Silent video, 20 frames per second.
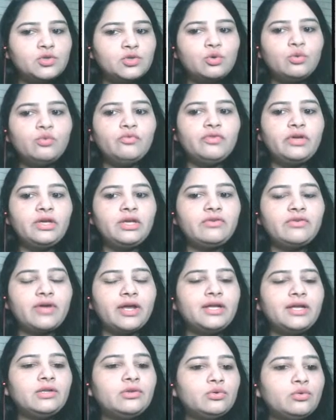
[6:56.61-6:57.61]
So we
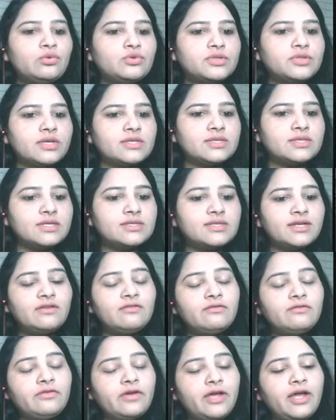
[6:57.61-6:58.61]
write those essays,
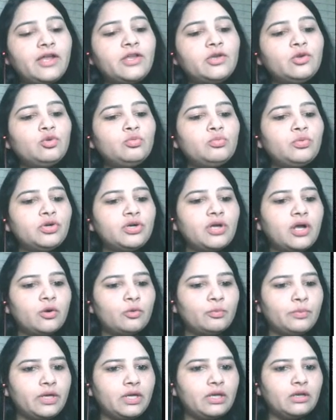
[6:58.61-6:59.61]
and where to put
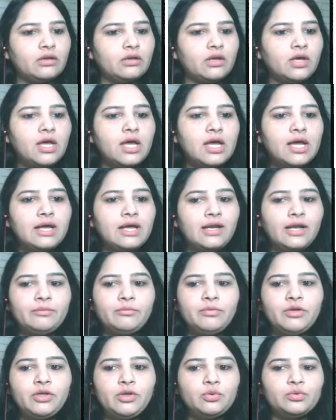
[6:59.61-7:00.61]
our opinion.
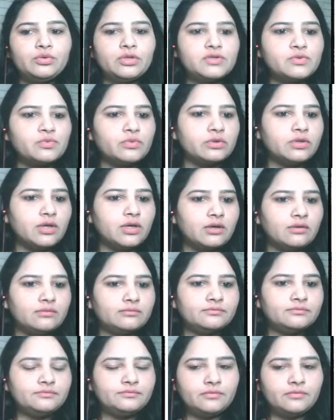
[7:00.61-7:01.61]
Let me know this thing.